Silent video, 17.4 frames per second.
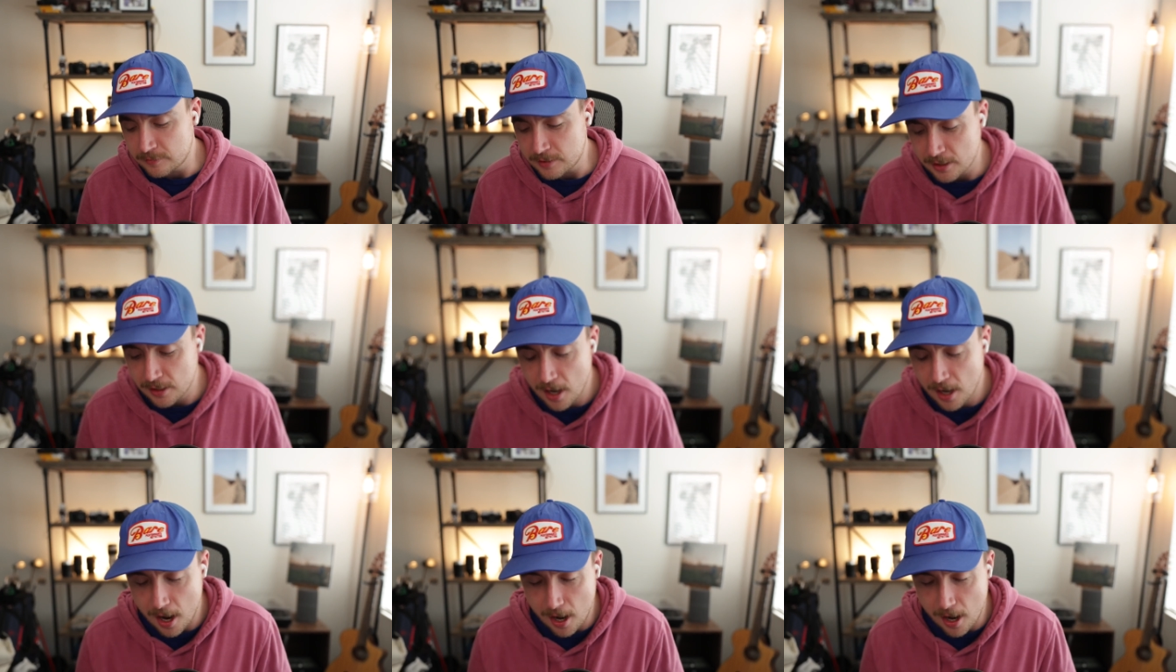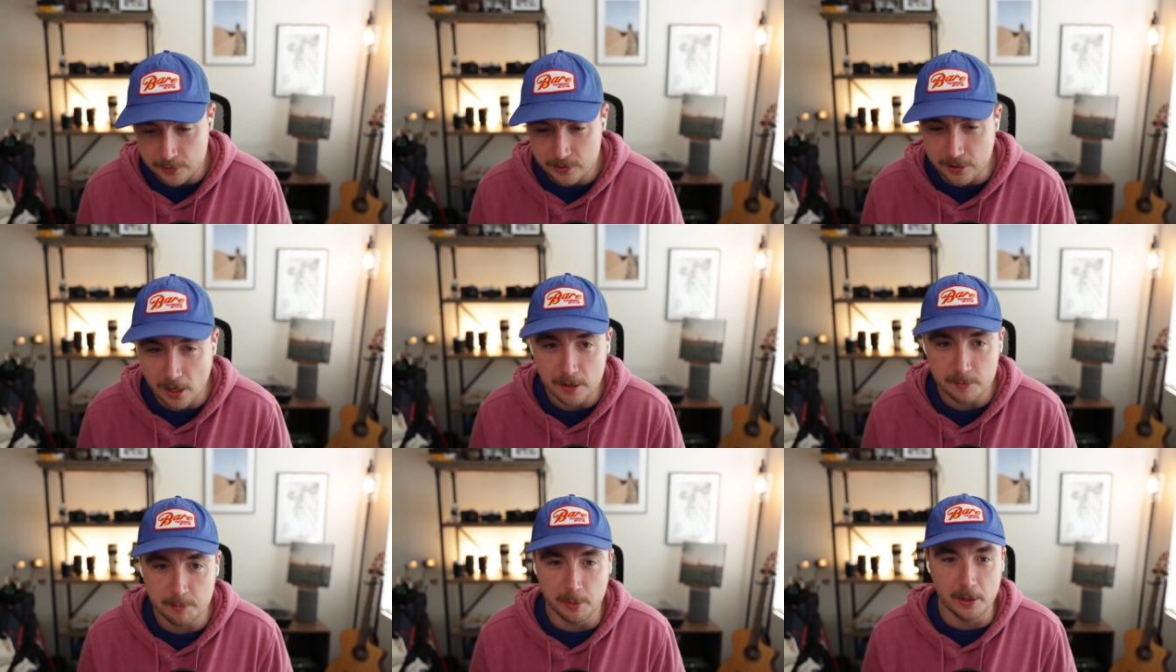Uh, it was
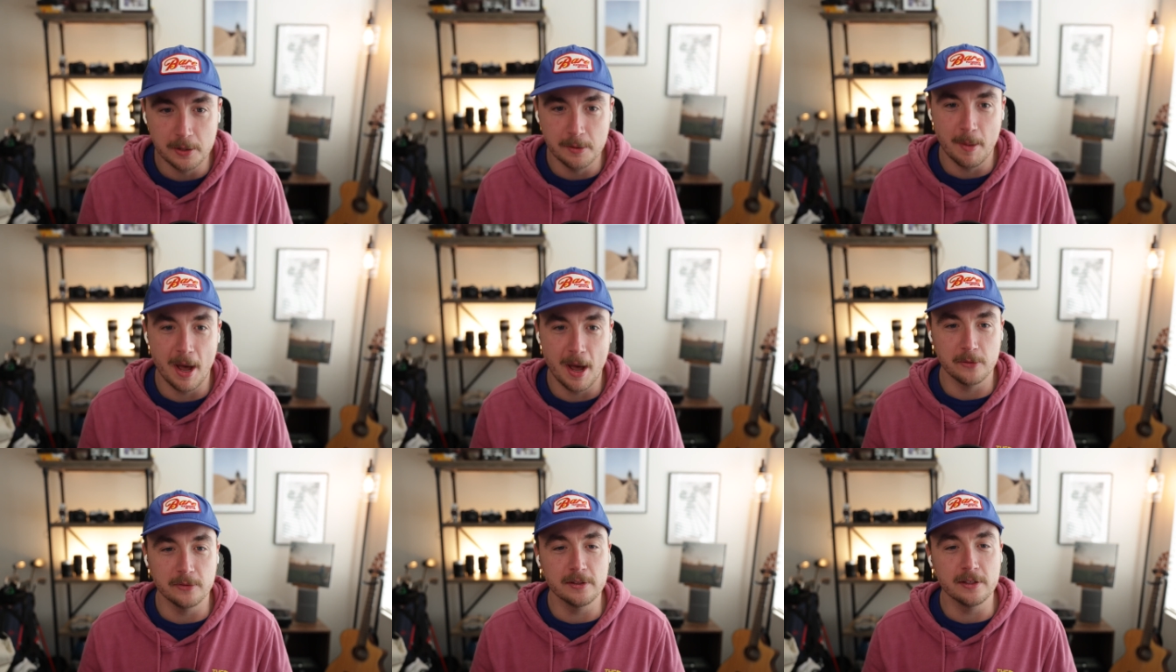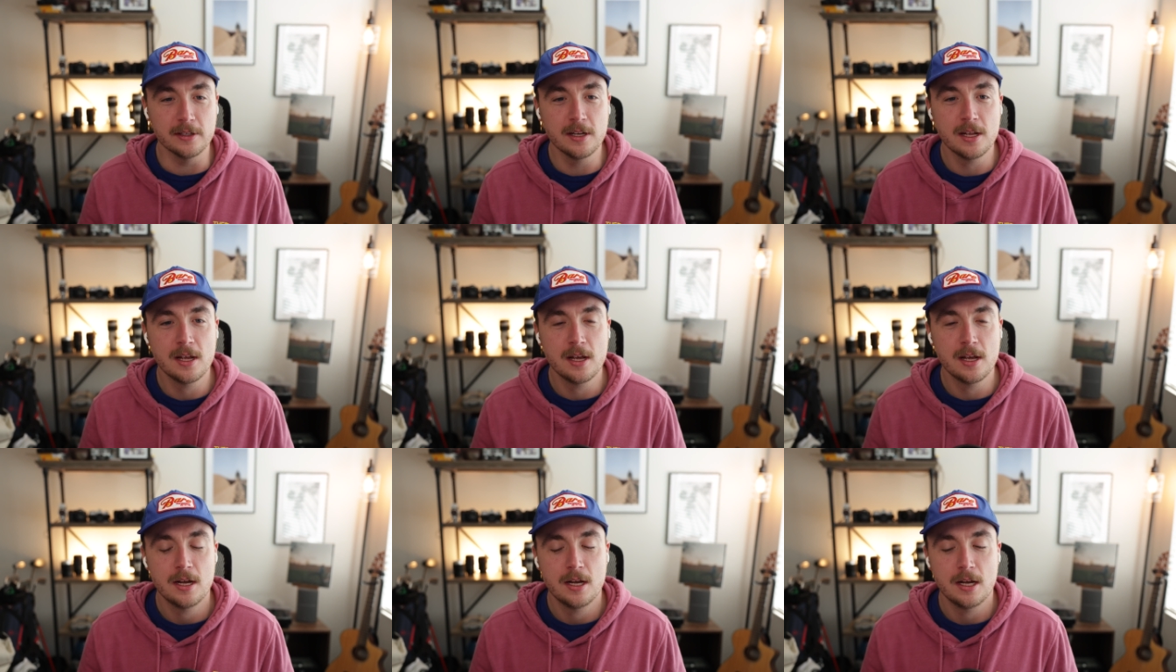called Bull Mountain.
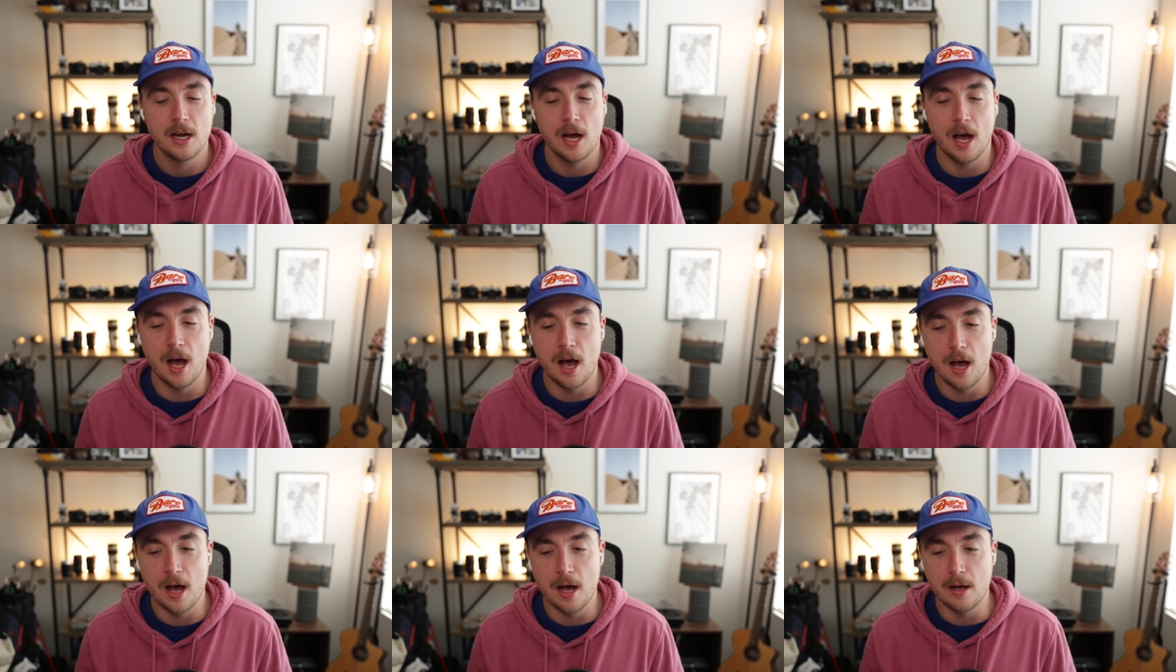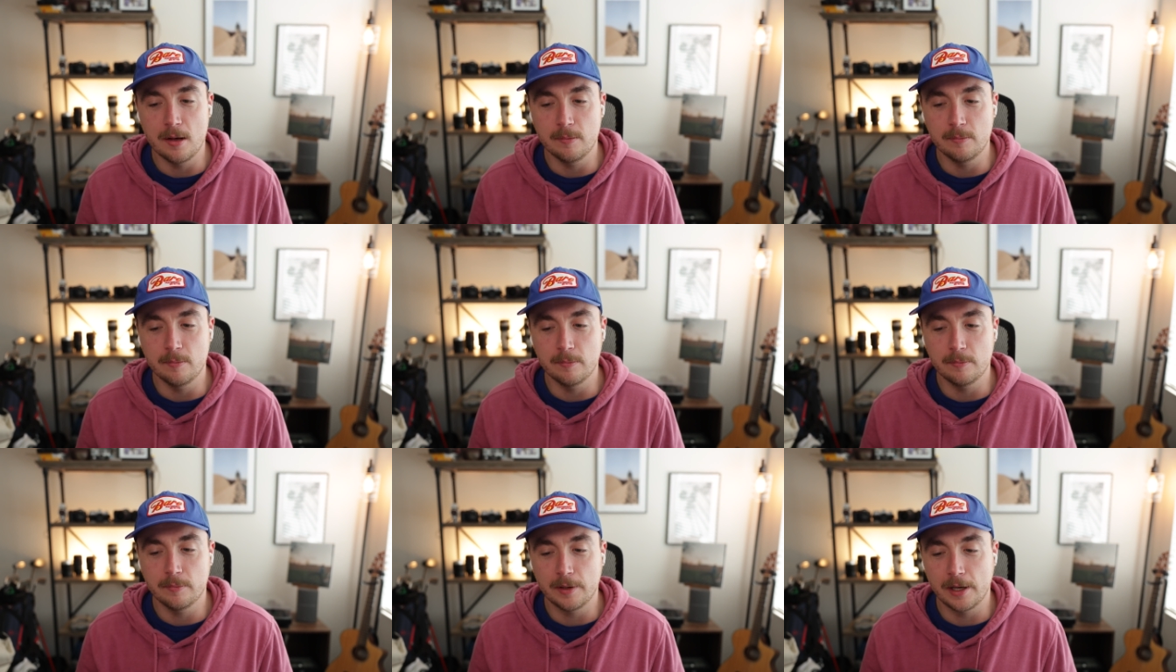Um,
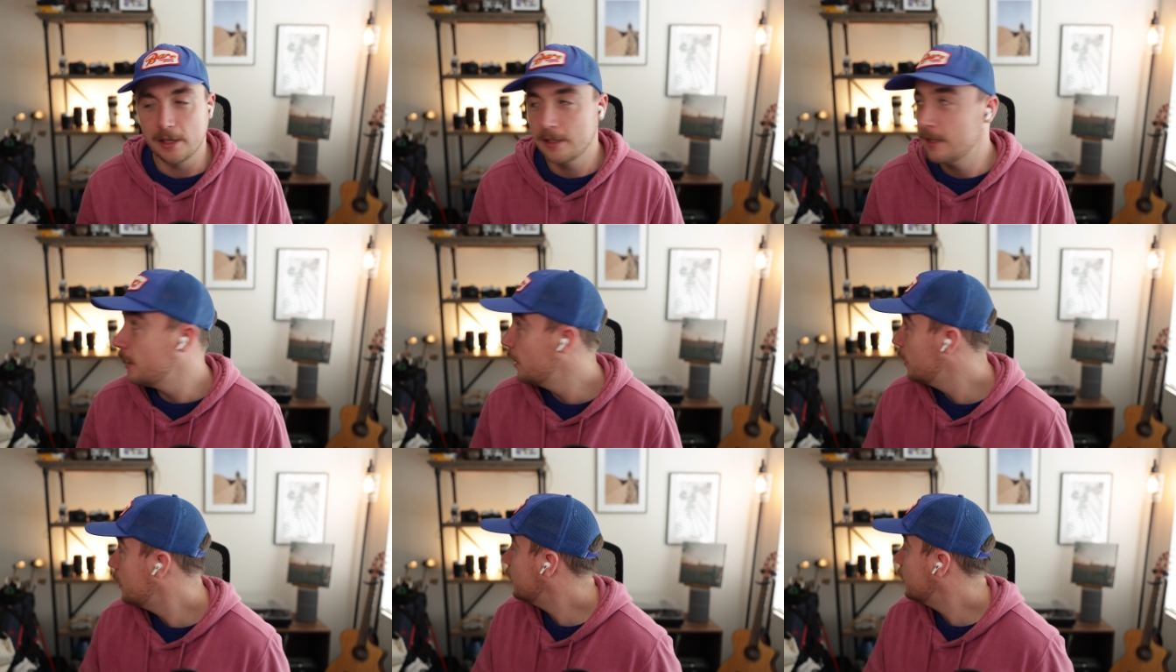I can't.